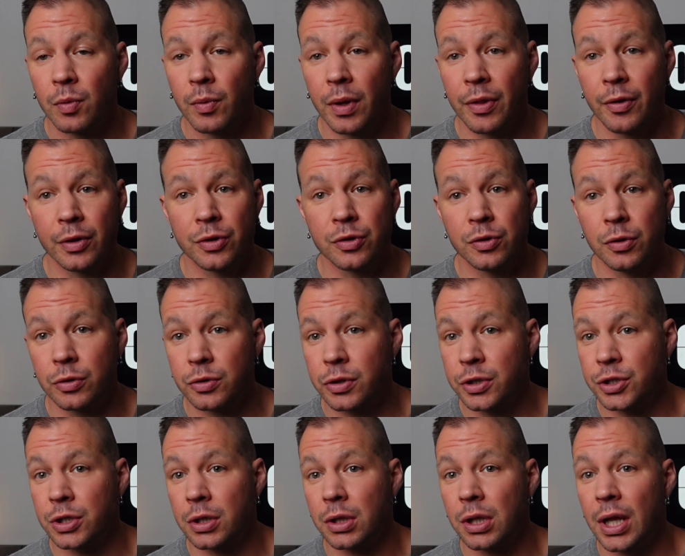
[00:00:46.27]
whether it's
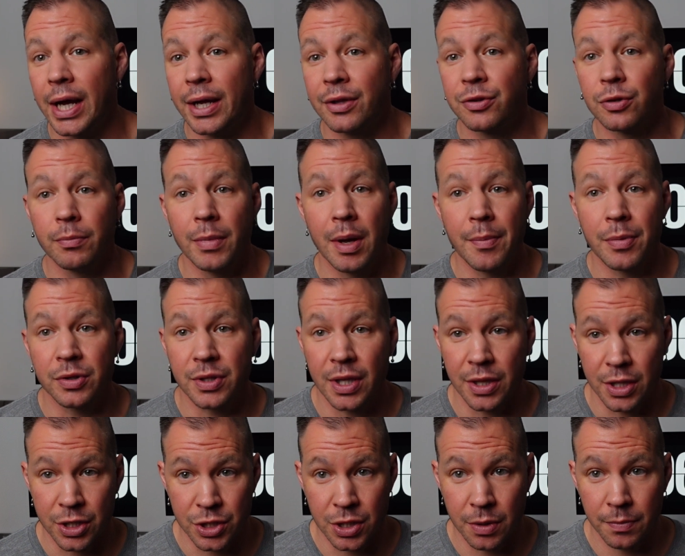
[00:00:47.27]
nutrition clients or members
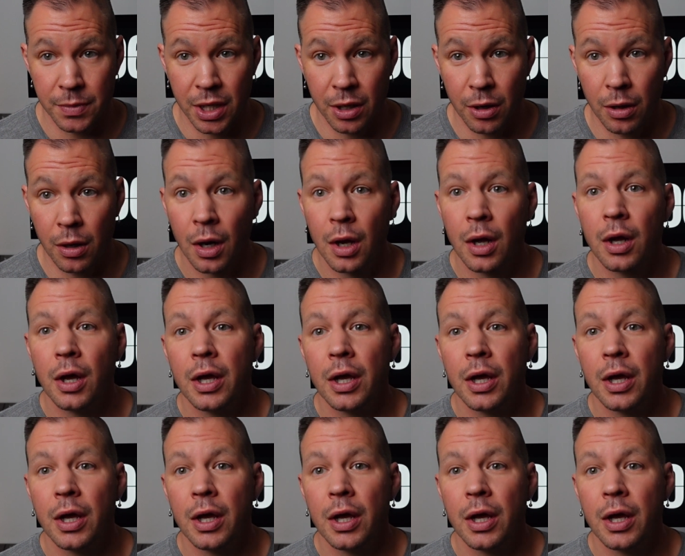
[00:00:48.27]
at the gym here,